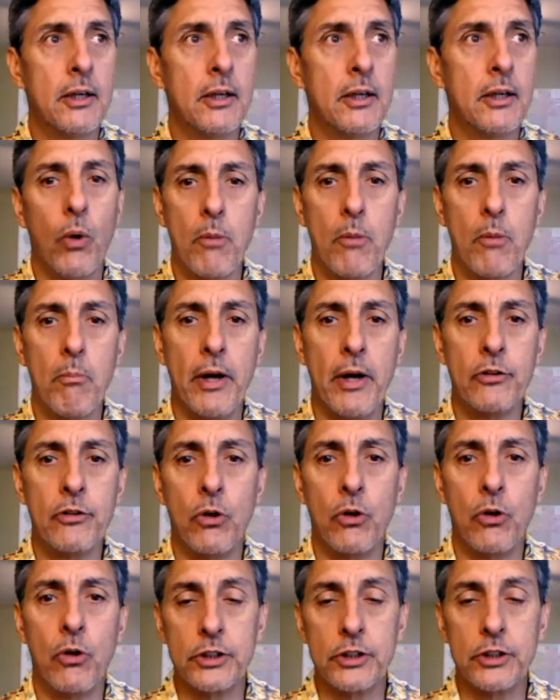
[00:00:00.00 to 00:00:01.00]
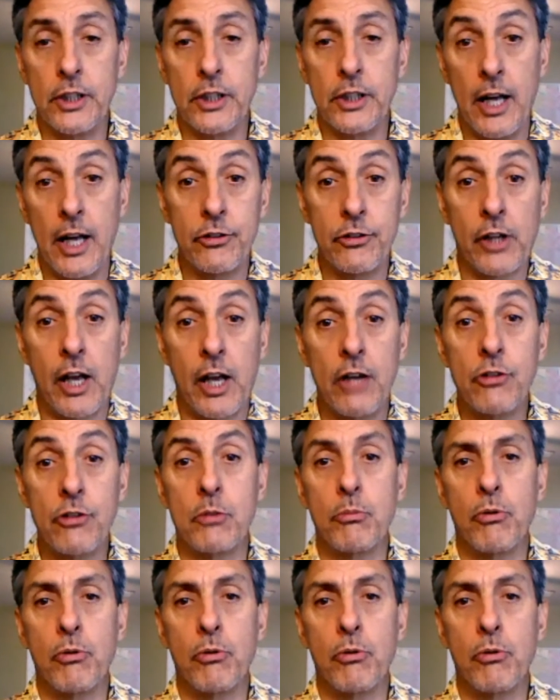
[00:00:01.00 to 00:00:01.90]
mentors in the education